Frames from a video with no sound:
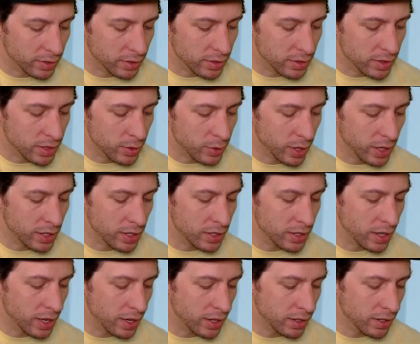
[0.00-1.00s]
You see what I did
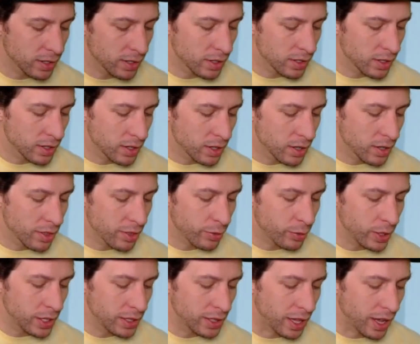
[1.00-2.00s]
there?
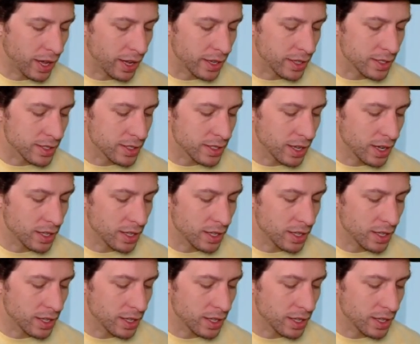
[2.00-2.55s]
3 lines.